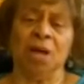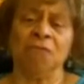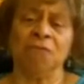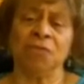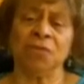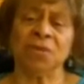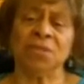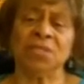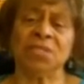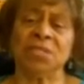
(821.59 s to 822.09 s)

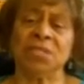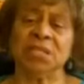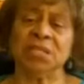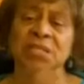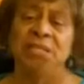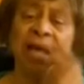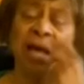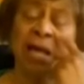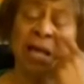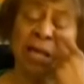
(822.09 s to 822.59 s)
For
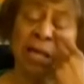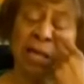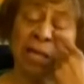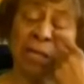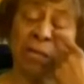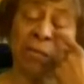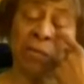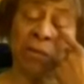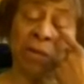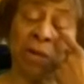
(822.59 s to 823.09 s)
instance,
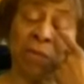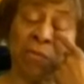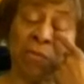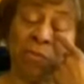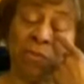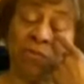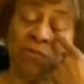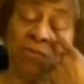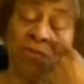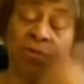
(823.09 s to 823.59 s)
when I
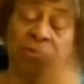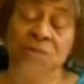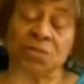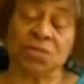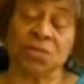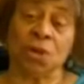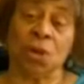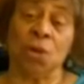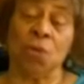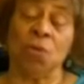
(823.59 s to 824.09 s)
moved to
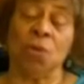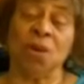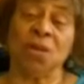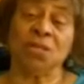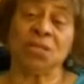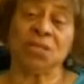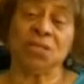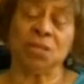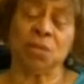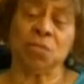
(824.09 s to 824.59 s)
this
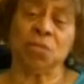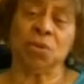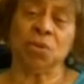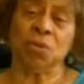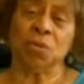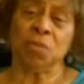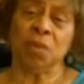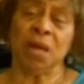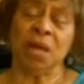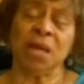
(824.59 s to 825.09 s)
all-white suburb,